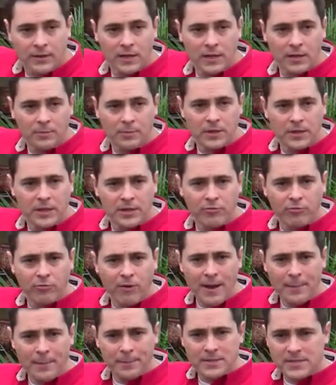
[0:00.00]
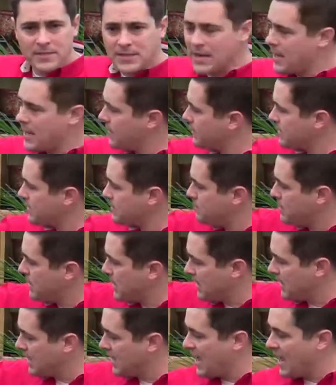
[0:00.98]
there, but it's right beside this
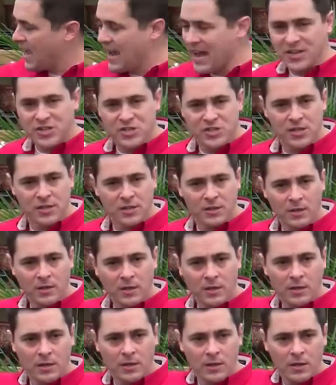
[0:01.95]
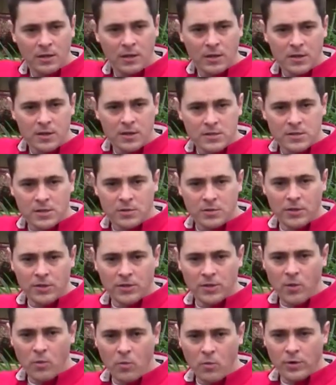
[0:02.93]
big gash. So you
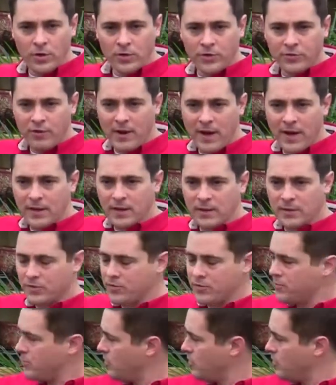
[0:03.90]
don't want to try to